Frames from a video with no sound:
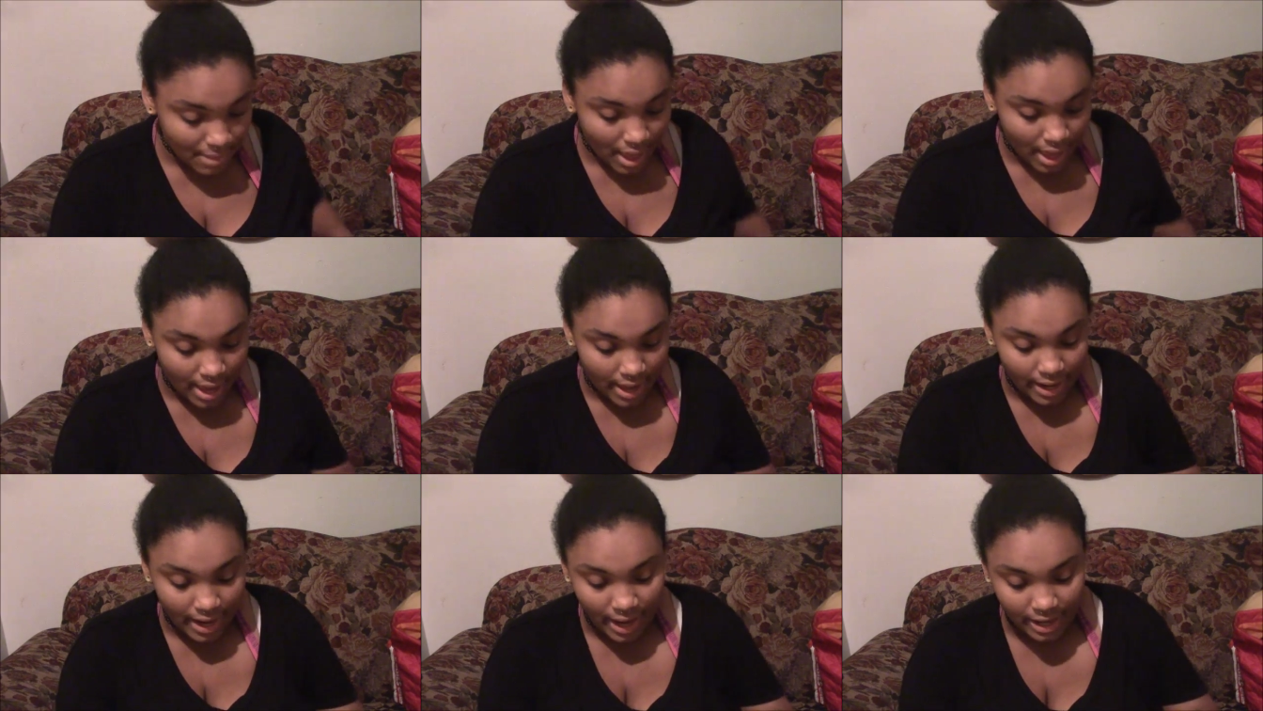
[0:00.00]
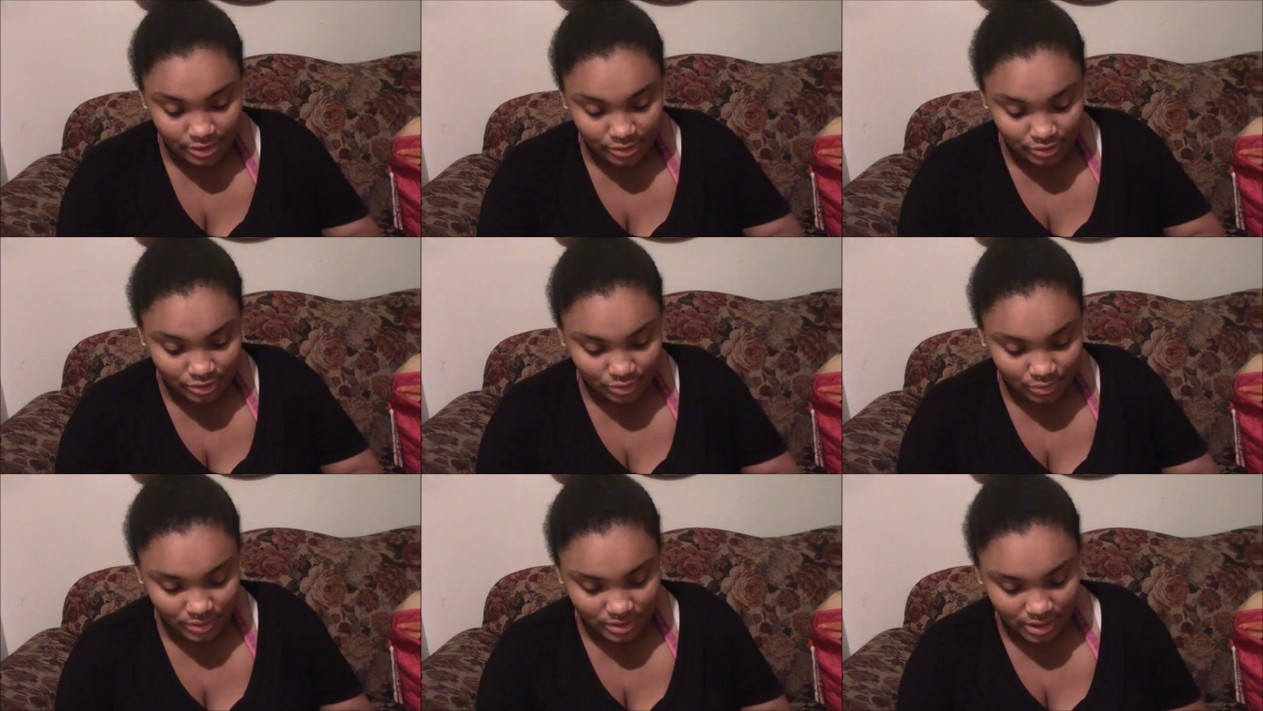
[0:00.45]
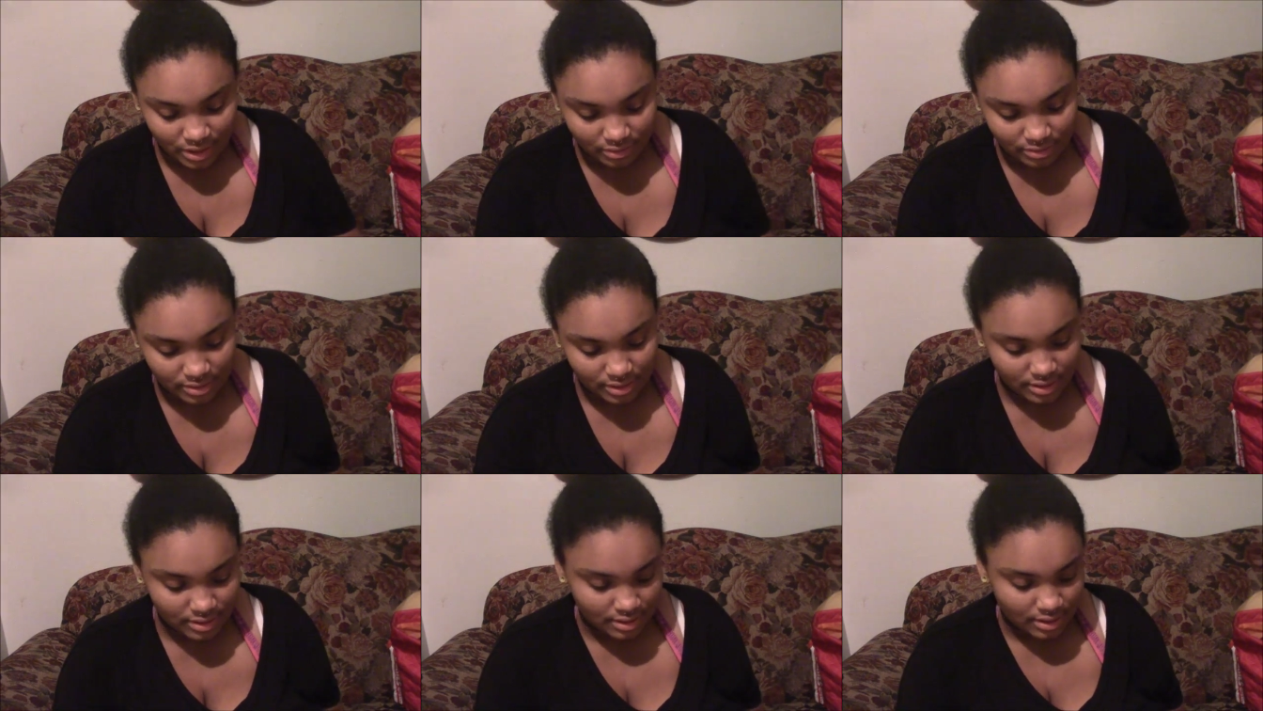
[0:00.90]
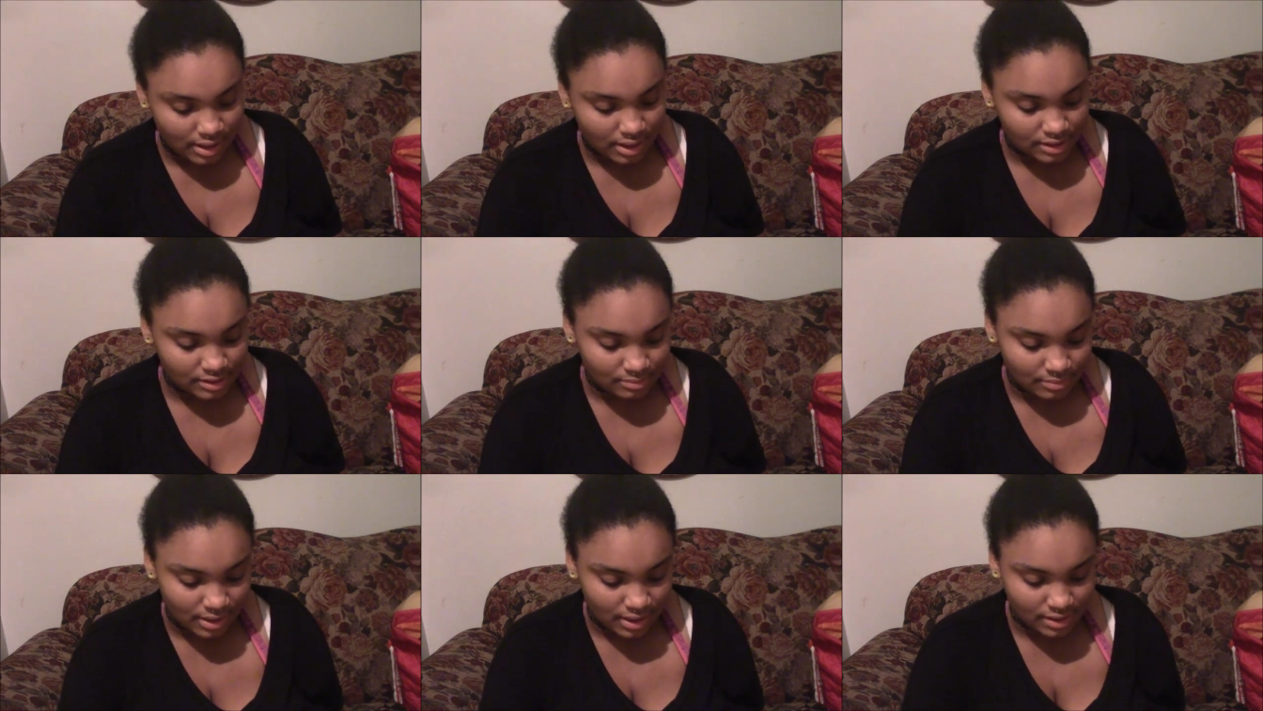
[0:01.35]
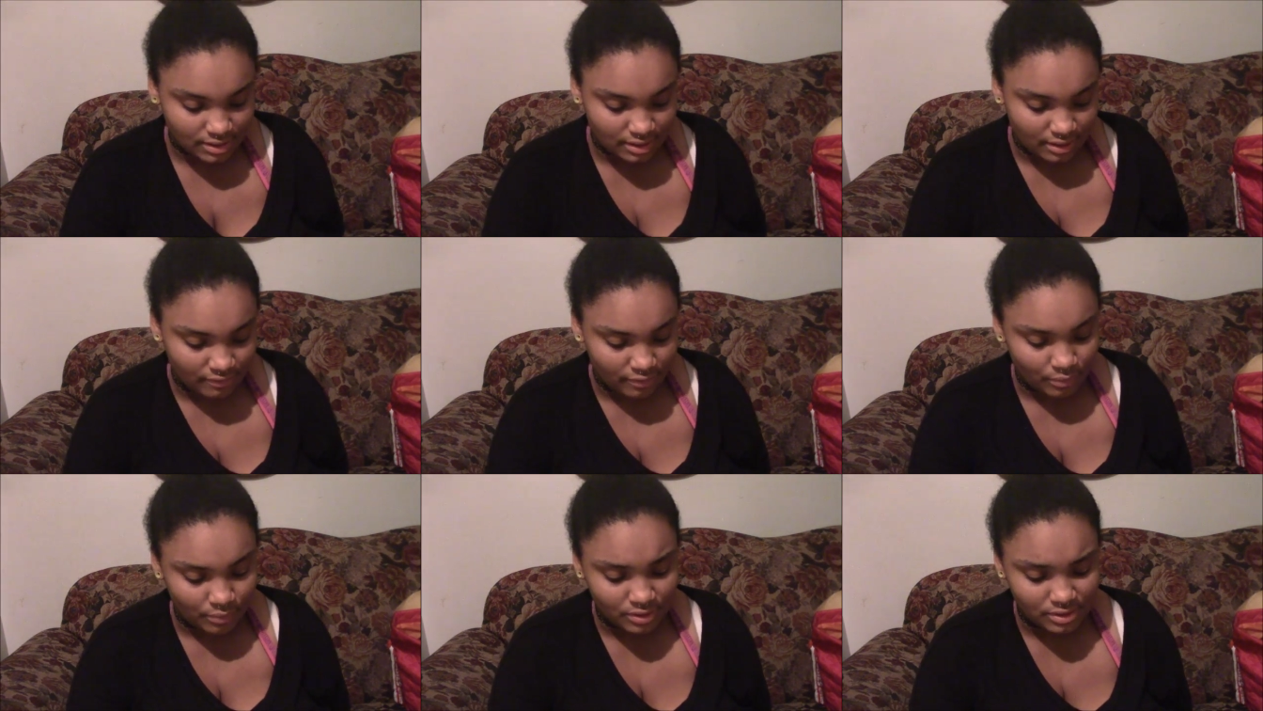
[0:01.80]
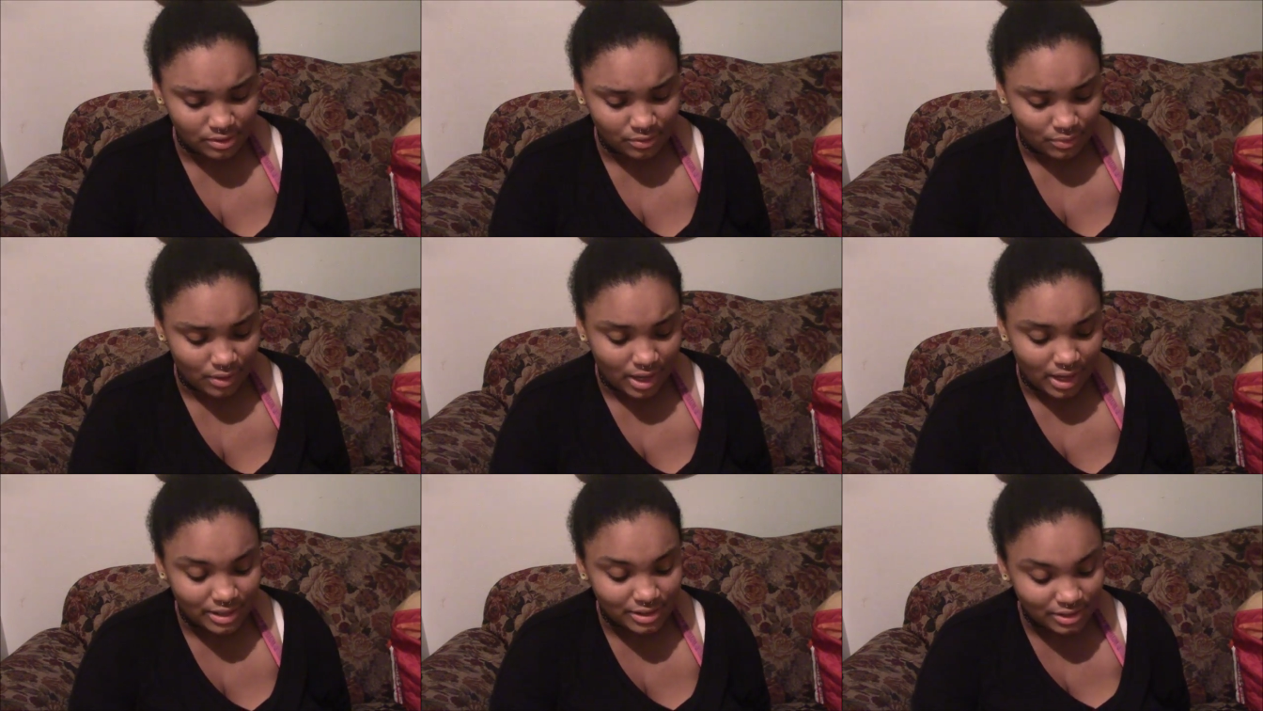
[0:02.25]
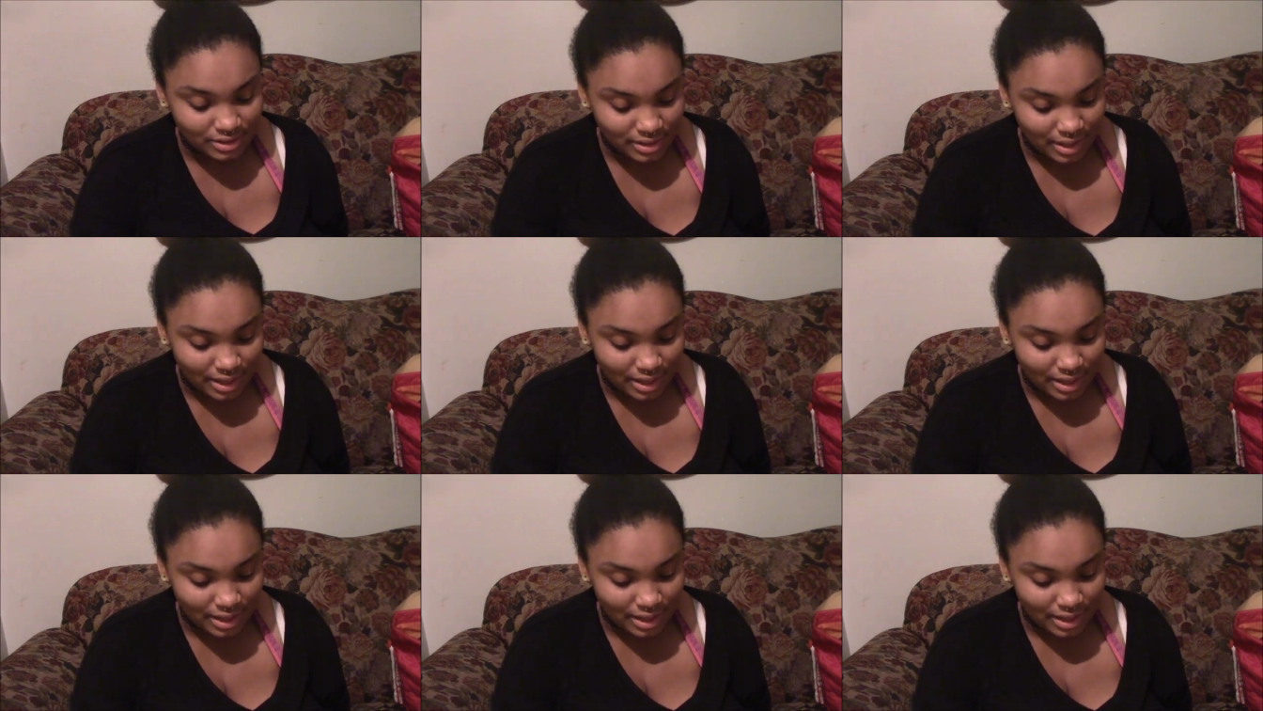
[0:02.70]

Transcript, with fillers: And I do switch out these cosmetics every once in a while. I just